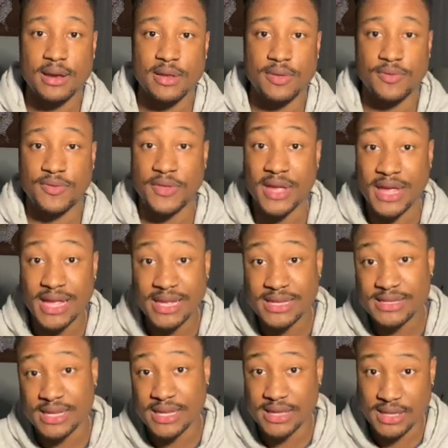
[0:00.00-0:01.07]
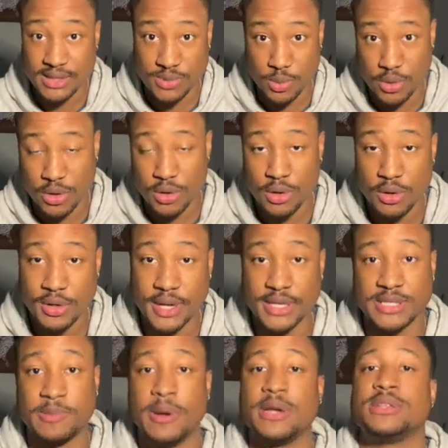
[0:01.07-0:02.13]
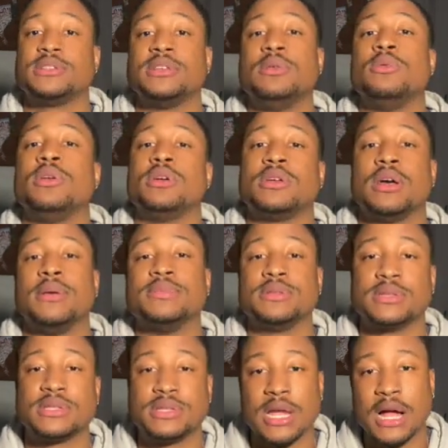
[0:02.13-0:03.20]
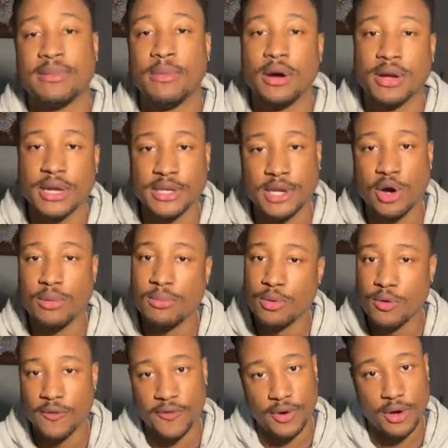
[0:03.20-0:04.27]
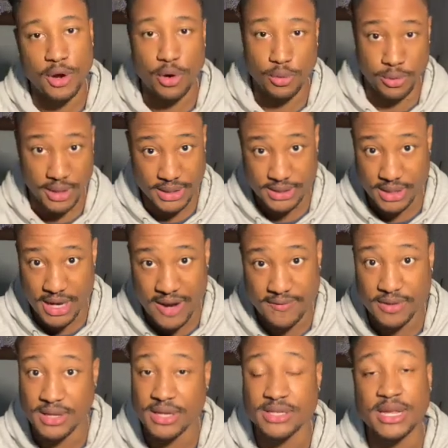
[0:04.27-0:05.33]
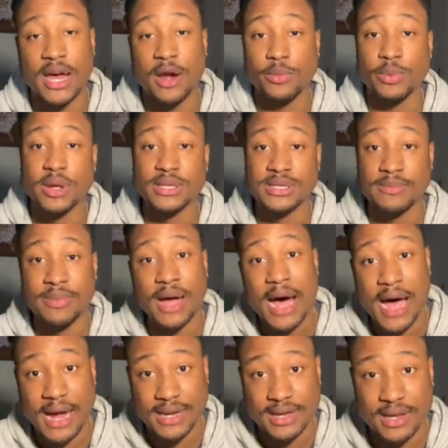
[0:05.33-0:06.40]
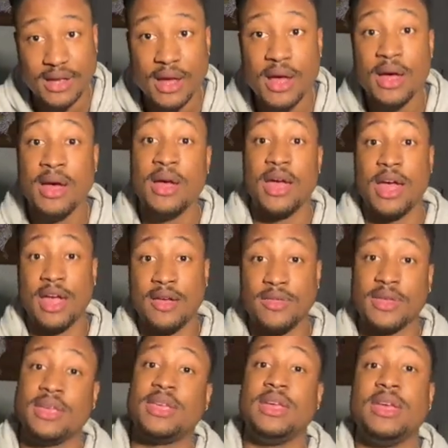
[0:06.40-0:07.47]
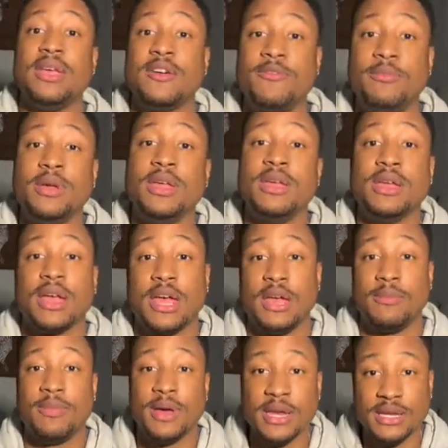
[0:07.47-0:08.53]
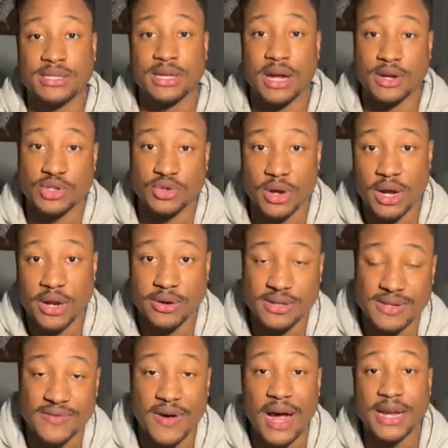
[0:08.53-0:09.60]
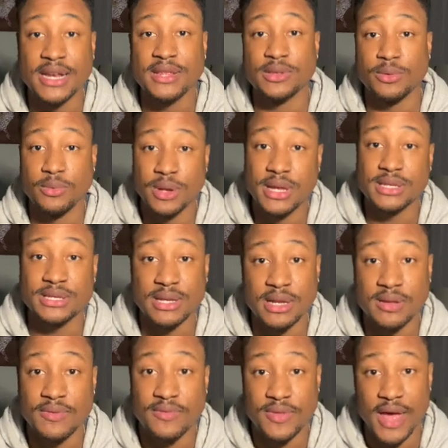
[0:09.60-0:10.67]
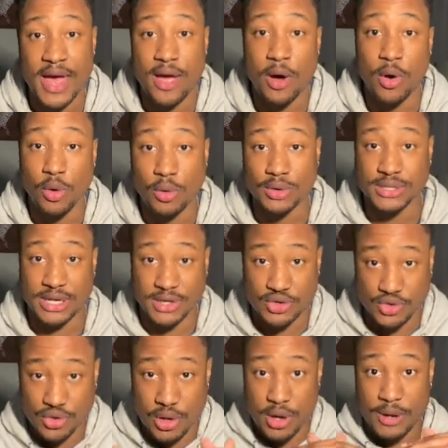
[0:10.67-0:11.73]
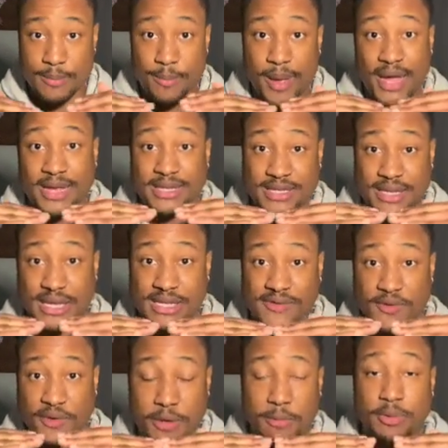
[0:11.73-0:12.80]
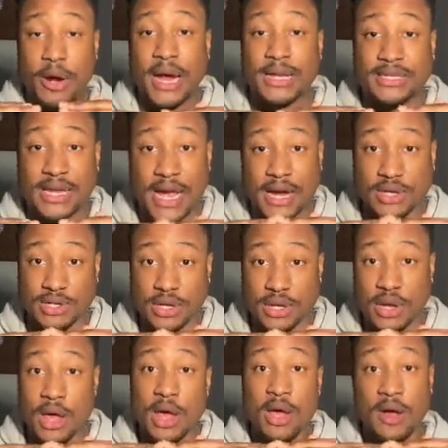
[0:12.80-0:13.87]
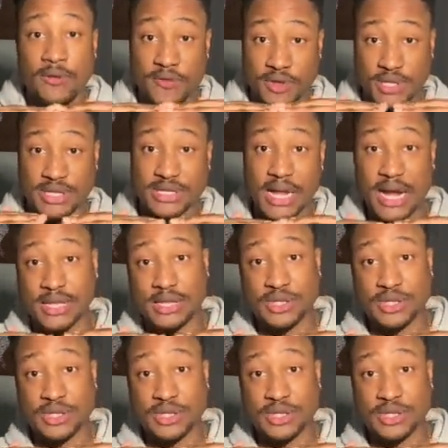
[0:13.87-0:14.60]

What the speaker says: things in this world, especially when it comes to the stock market, don't move for no reason. Everything's got a reason behind it. And the key of being a penny stock trader is finding the reason that holds a strong basis for the price action for the stock that